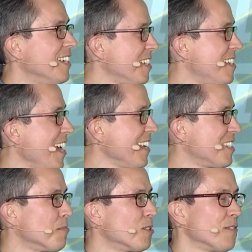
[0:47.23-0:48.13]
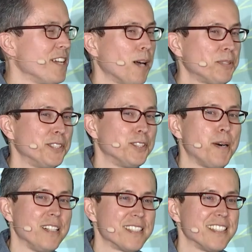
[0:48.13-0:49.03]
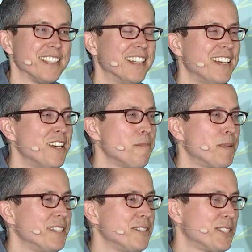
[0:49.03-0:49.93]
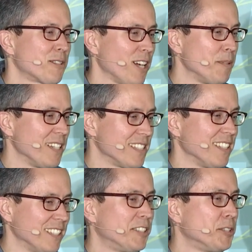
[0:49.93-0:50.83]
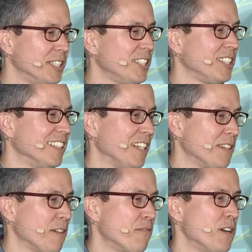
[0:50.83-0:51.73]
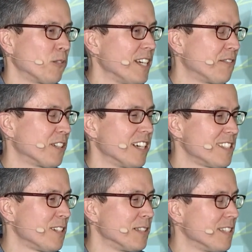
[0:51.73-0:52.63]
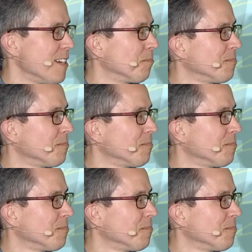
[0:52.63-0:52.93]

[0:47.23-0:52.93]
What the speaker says: Today, it's more of an optional policy, but I do describe it as a tradition that felt right for Gusto at the time.